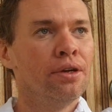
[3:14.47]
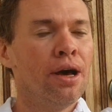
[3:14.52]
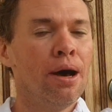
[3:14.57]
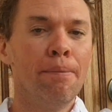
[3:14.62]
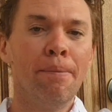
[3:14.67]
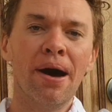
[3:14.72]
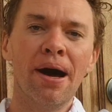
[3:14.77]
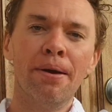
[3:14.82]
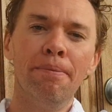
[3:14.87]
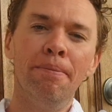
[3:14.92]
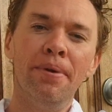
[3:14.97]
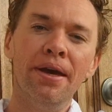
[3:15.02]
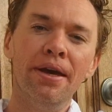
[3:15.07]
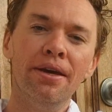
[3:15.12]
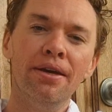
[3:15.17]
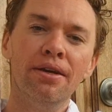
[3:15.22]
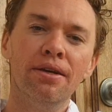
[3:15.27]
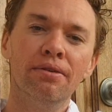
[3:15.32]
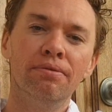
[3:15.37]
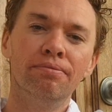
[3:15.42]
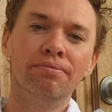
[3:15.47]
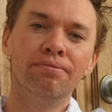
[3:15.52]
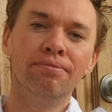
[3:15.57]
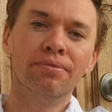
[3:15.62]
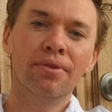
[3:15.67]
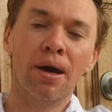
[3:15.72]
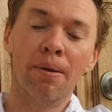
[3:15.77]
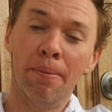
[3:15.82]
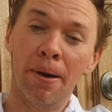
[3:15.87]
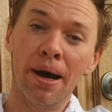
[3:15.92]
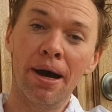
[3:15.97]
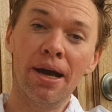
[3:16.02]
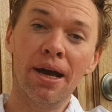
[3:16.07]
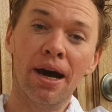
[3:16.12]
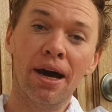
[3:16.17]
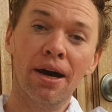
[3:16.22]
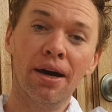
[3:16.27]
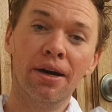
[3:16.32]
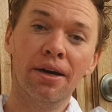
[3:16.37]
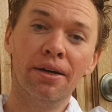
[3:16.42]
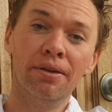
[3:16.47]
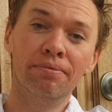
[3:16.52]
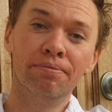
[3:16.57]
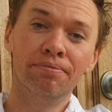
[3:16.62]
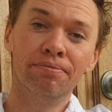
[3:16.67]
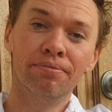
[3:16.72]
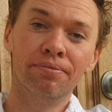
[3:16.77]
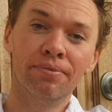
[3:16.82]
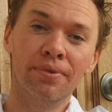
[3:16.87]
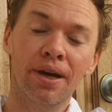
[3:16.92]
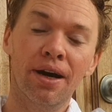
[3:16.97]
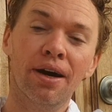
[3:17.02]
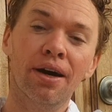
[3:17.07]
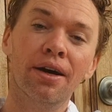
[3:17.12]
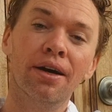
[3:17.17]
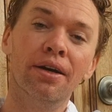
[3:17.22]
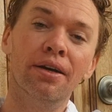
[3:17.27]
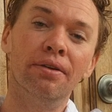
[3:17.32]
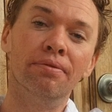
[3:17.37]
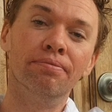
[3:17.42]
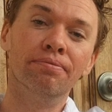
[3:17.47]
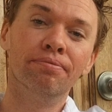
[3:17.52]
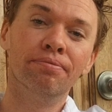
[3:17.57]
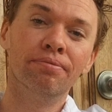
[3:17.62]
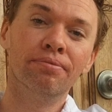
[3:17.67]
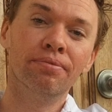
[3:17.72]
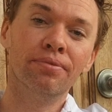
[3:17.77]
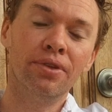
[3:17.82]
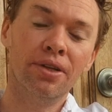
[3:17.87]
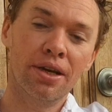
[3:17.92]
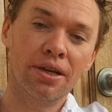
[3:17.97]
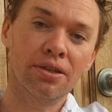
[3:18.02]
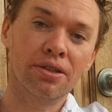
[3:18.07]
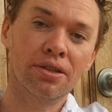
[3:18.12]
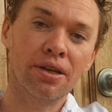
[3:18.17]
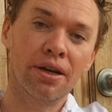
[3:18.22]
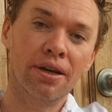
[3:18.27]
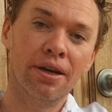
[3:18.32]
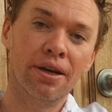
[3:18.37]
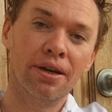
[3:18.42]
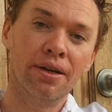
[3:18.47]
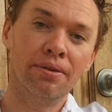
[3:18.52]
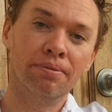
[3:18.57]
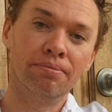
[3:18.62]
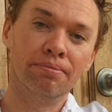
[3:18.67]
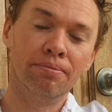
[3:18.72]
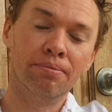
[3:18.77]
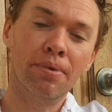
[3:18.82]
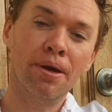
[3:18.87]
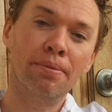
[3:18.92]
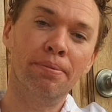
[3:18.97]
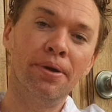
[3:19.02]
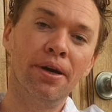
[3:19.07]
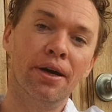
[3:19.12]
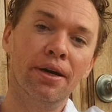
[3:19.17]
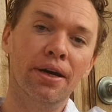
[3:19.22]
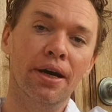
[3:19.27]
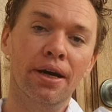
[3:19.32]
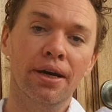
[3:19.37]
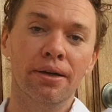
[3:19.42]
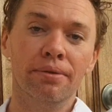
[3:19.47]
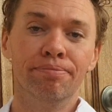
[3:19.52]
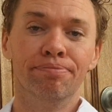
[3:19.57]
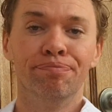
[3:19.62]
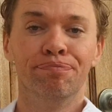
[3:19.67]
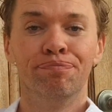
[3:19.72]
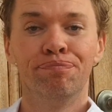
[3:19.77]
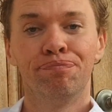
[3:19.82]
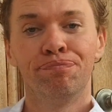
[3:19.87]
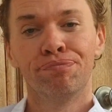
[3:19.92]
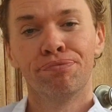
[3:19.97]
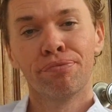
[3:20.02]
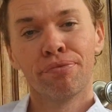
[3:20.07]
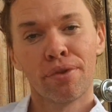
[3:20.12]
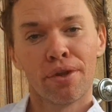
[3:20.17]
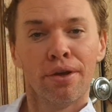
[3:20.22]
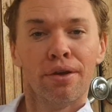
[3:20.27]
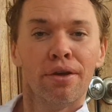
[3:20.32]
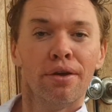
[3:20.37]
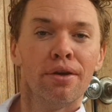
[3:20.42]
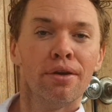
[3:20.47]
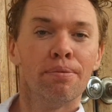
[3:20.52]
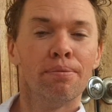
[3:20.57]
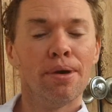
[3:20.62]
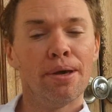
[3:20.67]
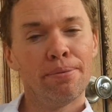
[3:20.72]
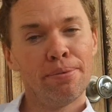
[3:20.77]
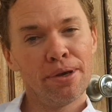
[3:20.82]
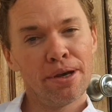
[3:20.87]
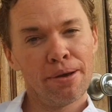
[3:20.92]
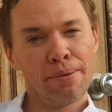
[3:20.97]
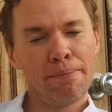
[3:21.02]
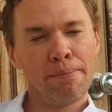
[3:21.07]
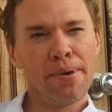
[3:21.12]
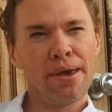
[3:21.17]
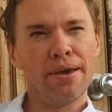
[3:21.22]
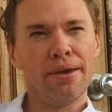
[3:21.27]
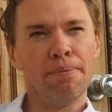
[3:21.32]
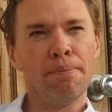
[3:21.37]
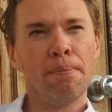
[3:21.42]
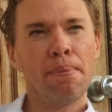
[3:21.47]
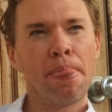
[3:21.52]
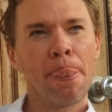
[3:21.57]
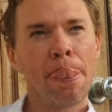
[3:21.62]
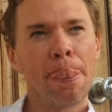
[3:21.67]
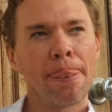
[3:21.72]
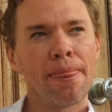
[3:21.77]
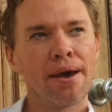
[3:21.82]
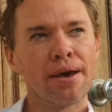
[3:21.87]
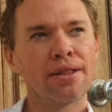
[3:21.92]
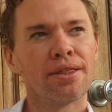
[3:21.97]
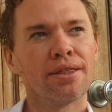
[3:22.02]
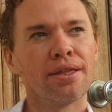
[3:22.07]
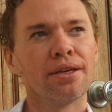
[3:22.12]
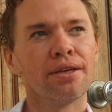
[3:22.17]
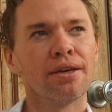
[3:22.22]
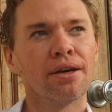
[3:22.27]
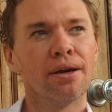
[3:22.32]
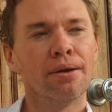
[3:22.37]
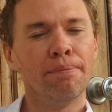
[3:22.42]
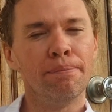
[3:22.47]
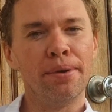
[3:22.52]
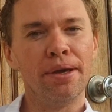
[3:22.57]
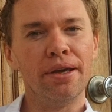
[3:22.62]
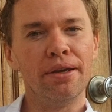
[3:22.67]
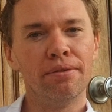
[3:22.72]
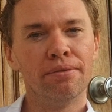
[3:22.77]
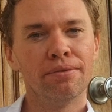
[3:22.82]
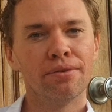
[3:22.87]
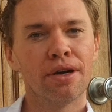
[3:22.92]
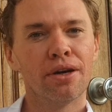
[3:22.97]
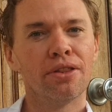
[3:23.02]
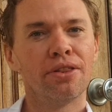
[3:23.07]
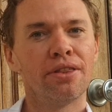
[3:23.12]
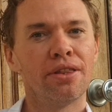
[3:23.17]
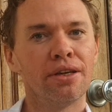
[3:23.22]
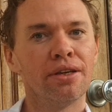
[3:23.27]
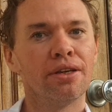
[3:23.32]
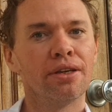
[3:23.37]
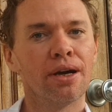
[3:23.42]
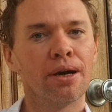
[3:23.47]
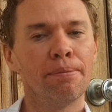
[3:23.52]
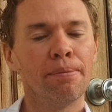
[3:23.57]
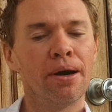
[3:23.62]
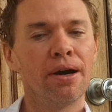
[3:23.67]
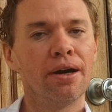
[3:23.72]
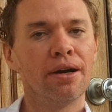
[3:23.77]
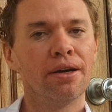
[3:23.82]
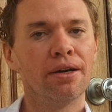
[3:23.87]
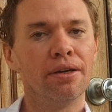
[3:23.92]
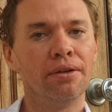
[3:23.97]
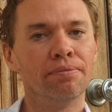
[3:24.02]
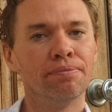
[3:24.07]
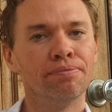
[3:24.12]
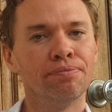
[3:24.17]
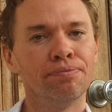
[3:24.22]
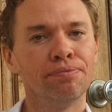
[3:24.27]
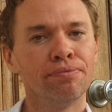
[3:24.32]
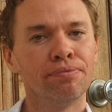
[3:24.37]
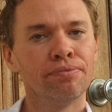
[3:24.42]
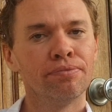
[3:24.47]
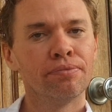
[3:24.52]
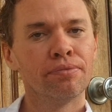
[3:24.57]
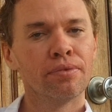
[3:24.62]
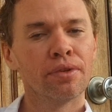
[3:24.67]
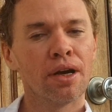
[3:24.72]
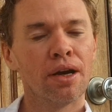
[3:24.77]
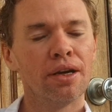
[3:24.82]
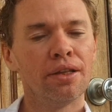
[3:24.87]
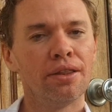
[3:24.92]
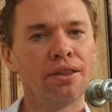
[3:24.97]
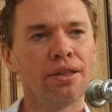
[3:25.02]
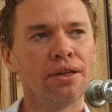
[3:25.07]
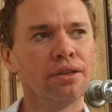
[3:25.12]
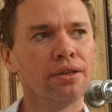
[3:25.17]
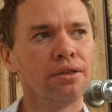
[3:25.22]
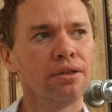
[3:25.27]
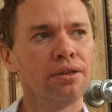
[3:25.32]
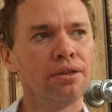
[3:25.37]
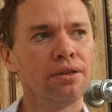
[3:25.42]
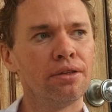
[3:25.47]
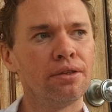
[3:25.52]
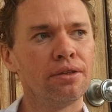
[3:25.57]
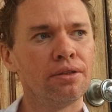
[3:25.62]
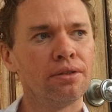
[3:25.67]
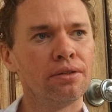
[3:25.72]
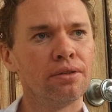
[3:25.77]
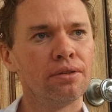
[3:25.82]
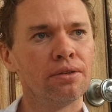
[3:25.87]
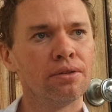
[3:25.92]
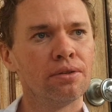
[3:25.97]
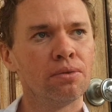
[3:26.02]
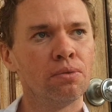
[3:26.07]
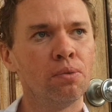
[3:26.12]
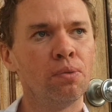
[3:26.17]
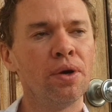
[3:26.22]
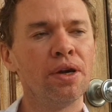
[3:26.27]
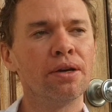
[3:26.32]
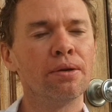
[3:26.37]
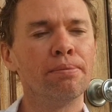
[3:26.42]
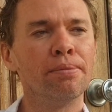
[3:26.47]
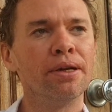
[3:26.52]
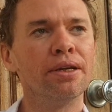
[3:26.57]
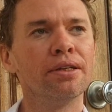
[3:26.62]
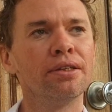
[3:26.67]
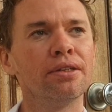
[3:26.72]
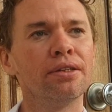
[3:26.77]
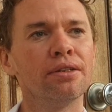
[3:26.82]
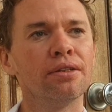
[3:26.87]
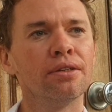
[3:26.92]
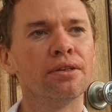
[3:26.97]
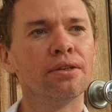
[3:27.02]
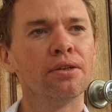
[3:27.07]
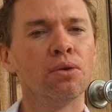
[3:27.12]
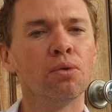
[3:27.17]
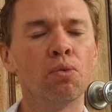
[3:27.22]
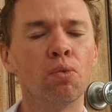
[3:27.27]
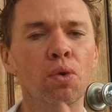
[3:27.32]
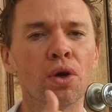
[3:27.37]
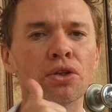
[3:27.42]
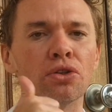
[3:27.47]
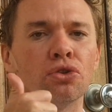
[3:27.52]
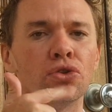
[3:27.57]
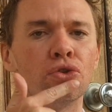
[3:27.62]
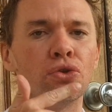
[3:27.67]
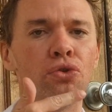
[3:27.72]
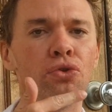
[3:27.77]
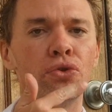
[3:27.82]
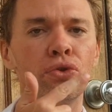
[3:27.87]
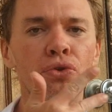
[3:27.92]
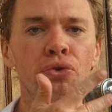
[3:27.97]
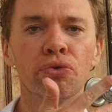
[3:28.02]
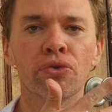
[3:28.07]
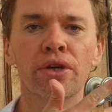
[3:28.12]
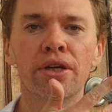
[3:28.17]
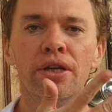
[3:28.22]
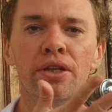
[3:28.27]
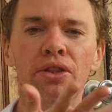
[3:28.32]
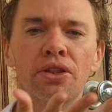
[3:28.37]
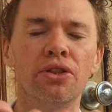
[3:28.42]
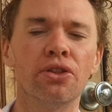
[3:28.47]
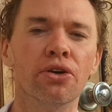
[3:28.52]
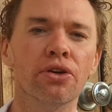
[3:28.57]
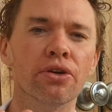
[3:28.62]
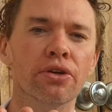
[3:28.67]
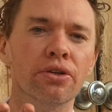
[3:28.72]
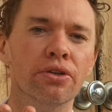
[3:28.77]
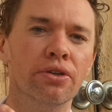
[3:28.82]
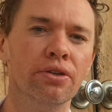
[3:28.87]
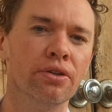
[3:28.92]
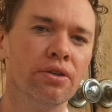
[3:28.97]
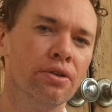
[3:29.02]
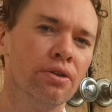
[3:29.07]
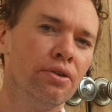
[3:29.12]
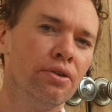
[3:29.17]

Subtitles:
Am I me? Am I? I. Yes, I am. Maybe I am. Maybe I'm me. I think I'm me. I think I'm I. I think... Wait a minute. One, two, three, third.